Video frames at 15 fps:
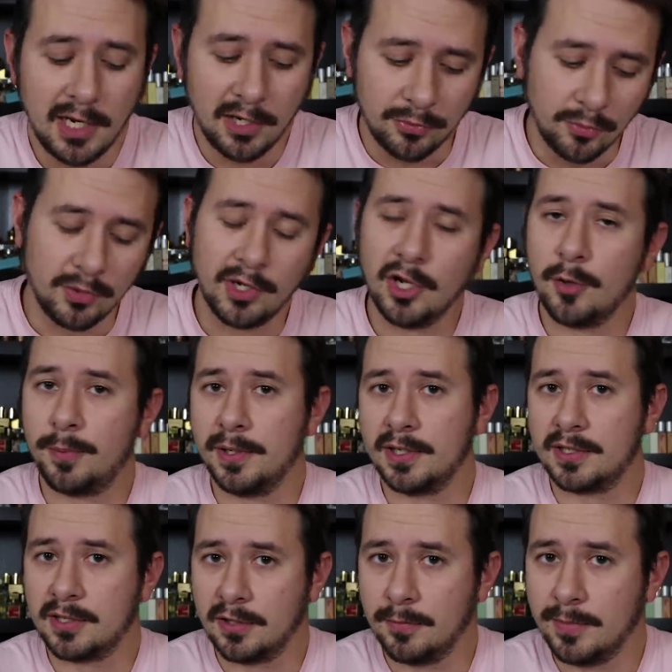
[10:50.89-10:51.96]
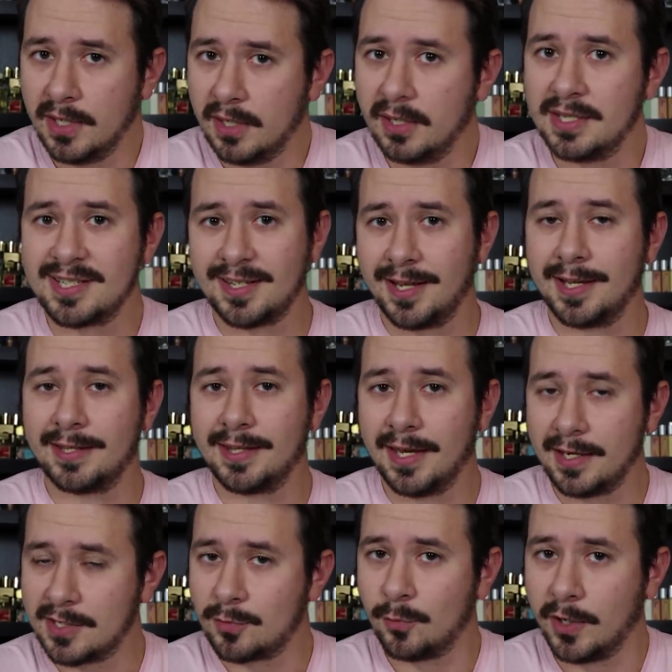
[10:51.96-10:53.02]
And through the opening to the mid, it's like
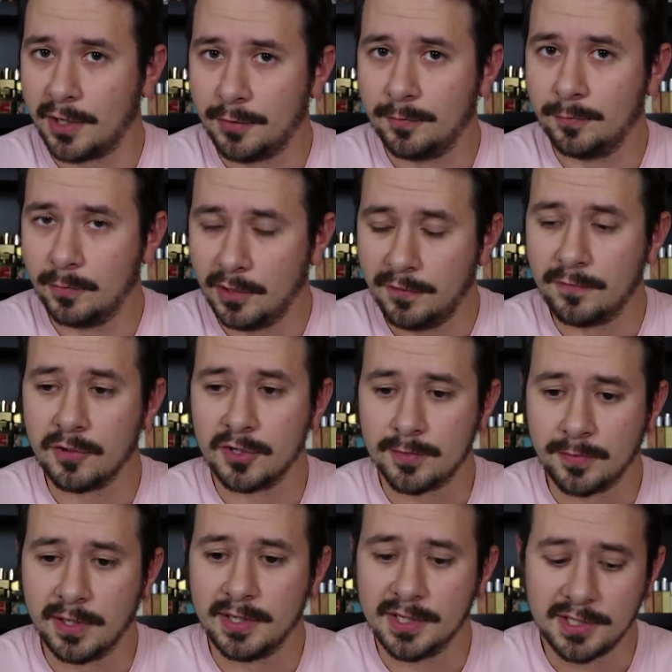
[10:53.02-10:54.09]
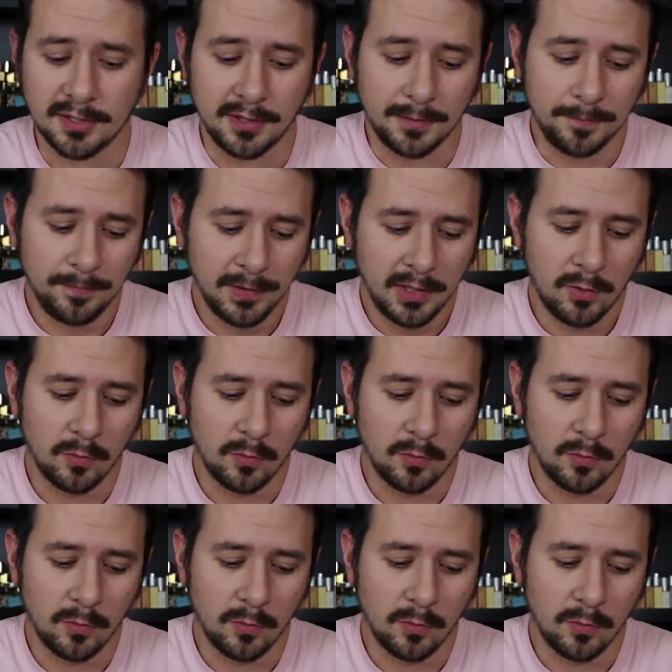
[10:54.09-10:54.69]
that as well when you first spray this on.